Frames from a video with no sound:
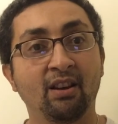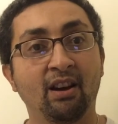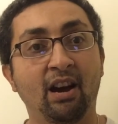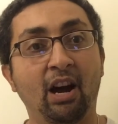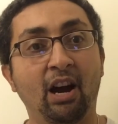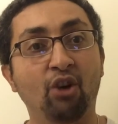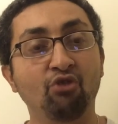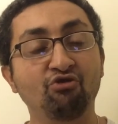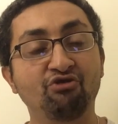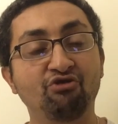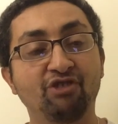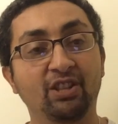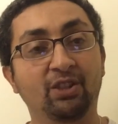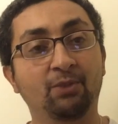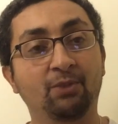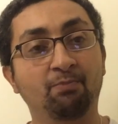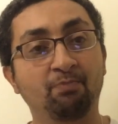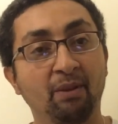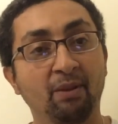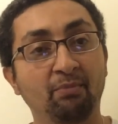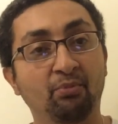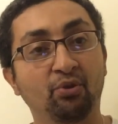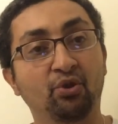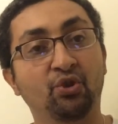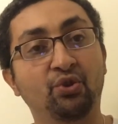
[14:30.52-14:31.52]
how these
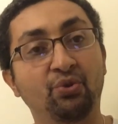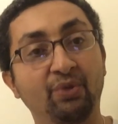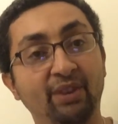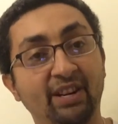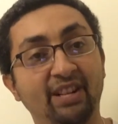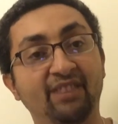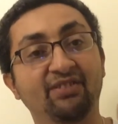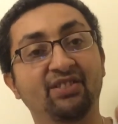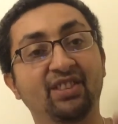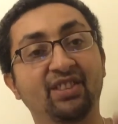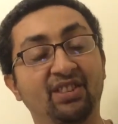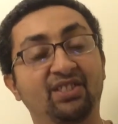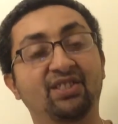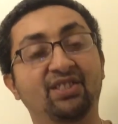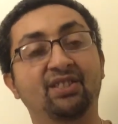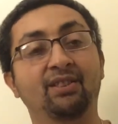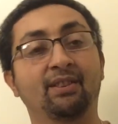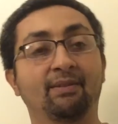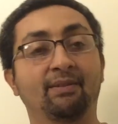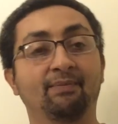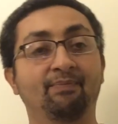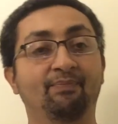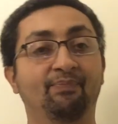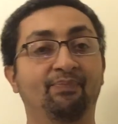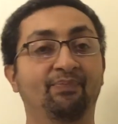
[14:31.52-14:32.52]
people treated this
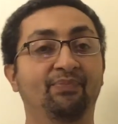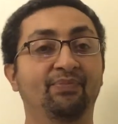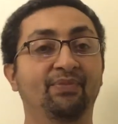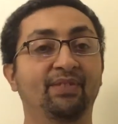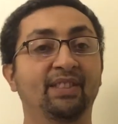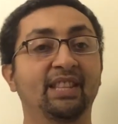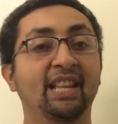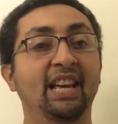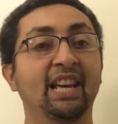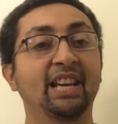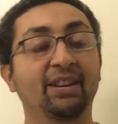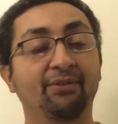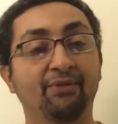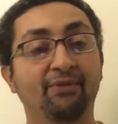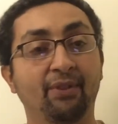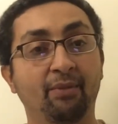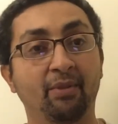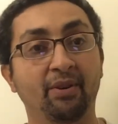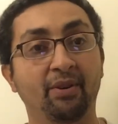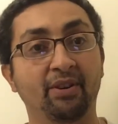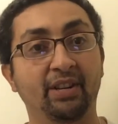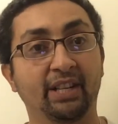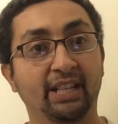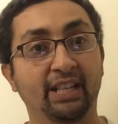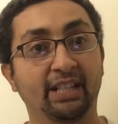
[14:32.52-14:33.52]
Native
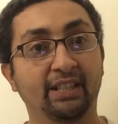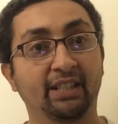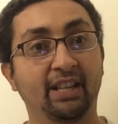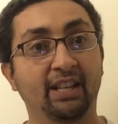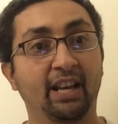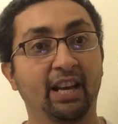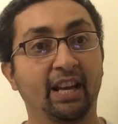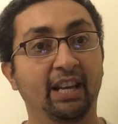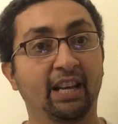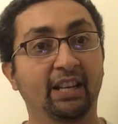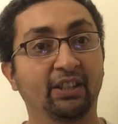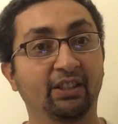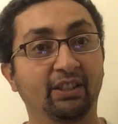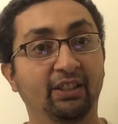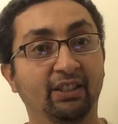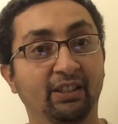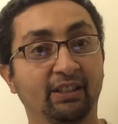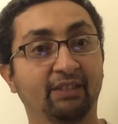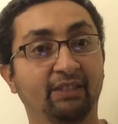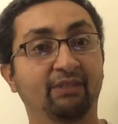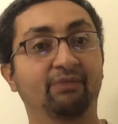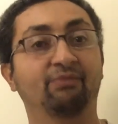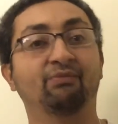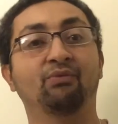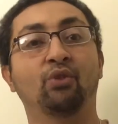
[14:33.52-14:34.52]
American and
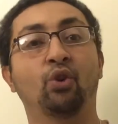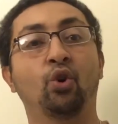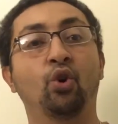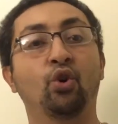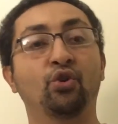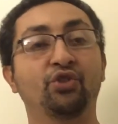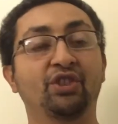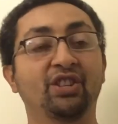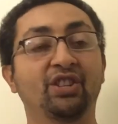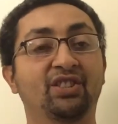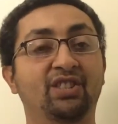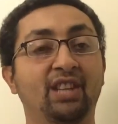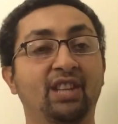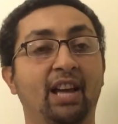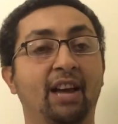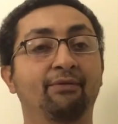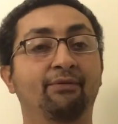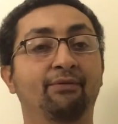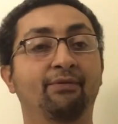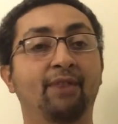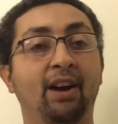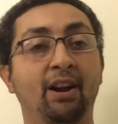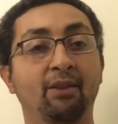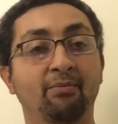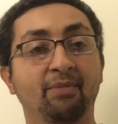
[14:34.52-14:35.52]
all these
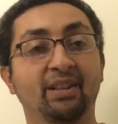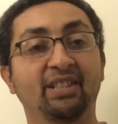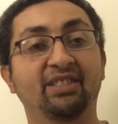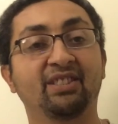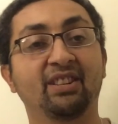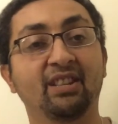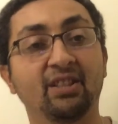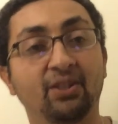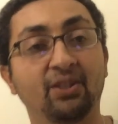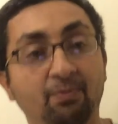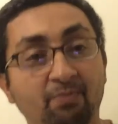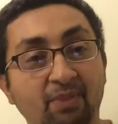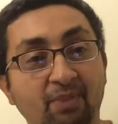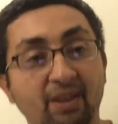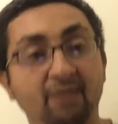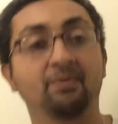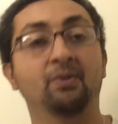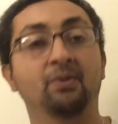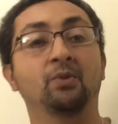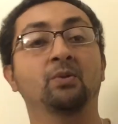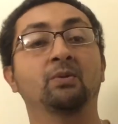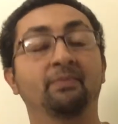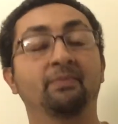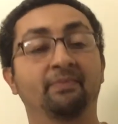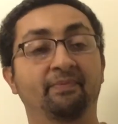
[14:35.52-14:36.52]
environmentalist
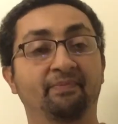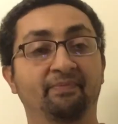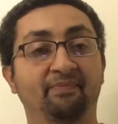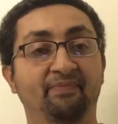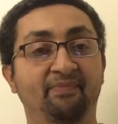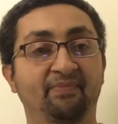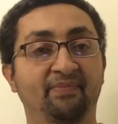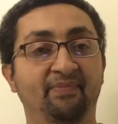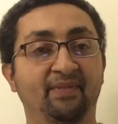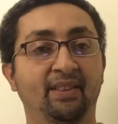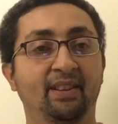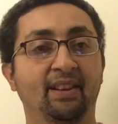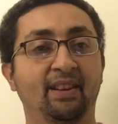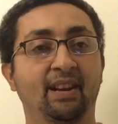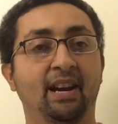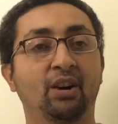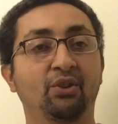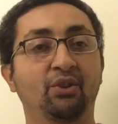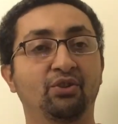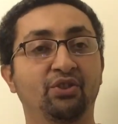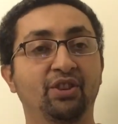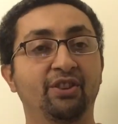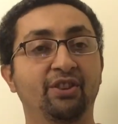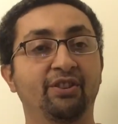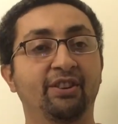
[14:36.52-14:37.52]
people
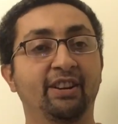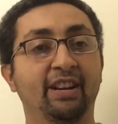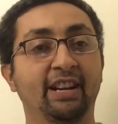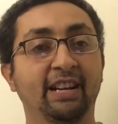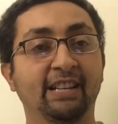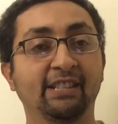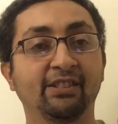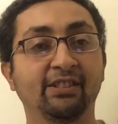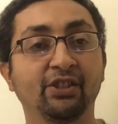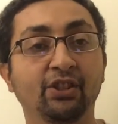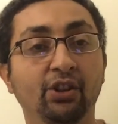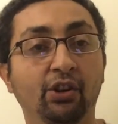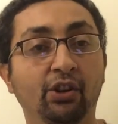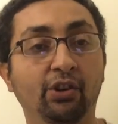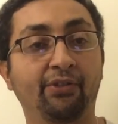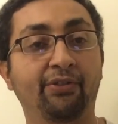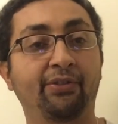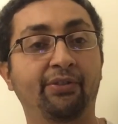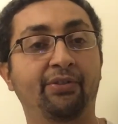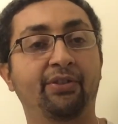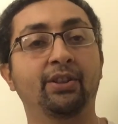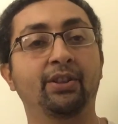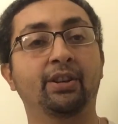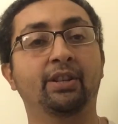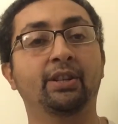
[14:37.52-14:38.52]
out there in
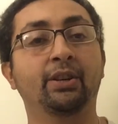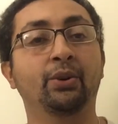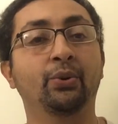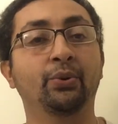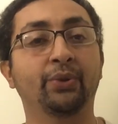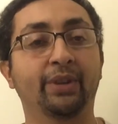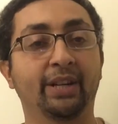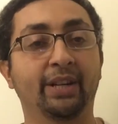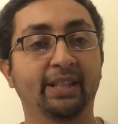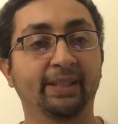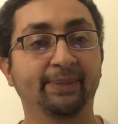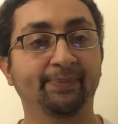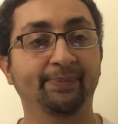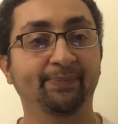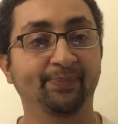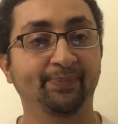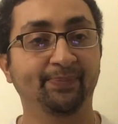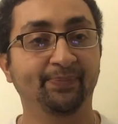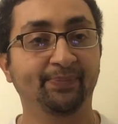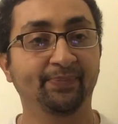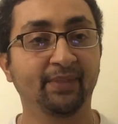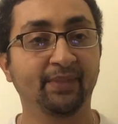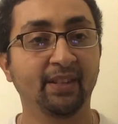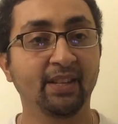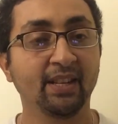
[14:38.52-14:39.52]
North Dakota.
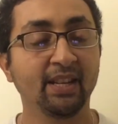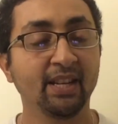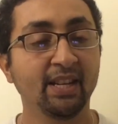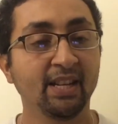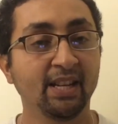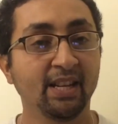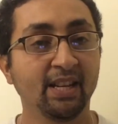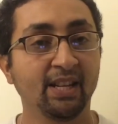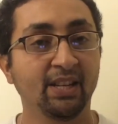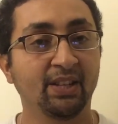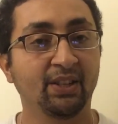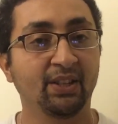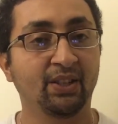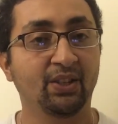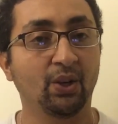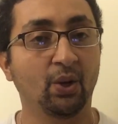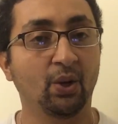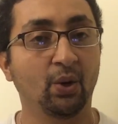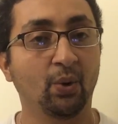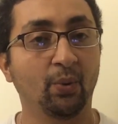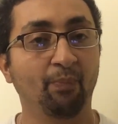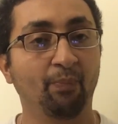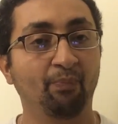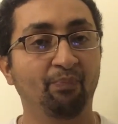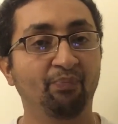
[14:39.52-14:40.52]

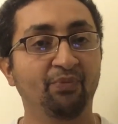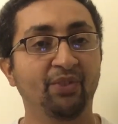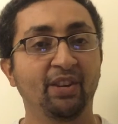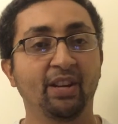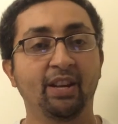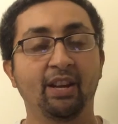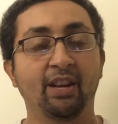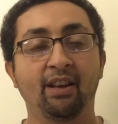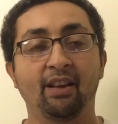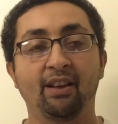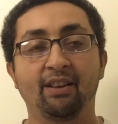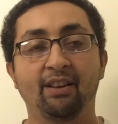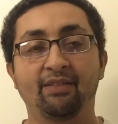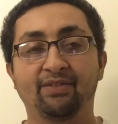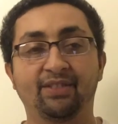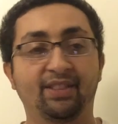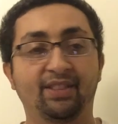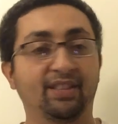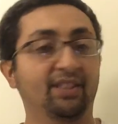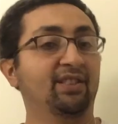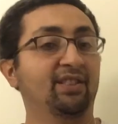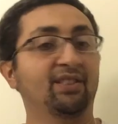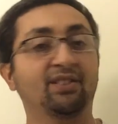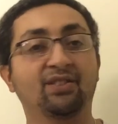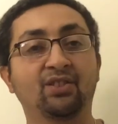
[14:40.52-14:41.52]
So
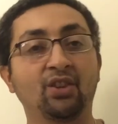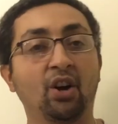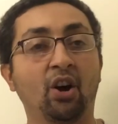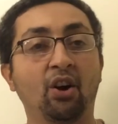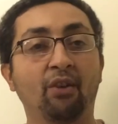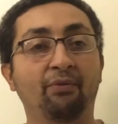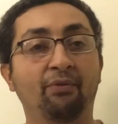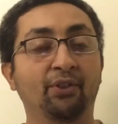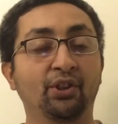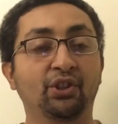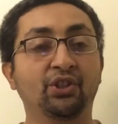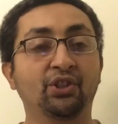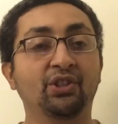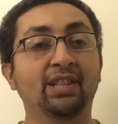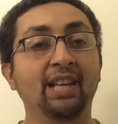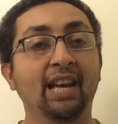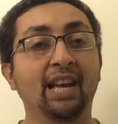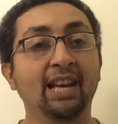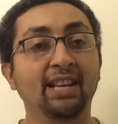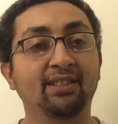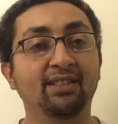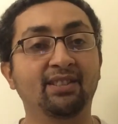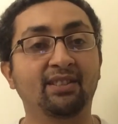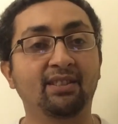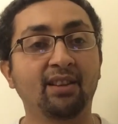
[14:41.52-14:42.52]
this is all for
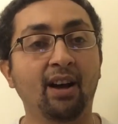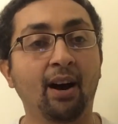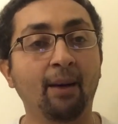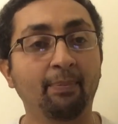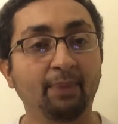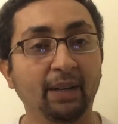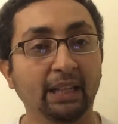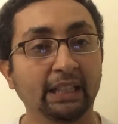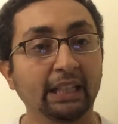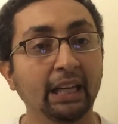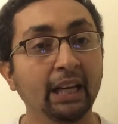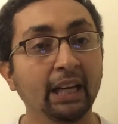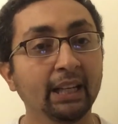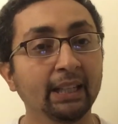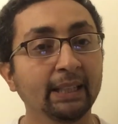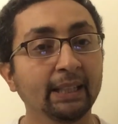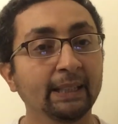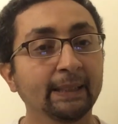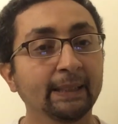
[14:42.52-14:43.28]
today's topic,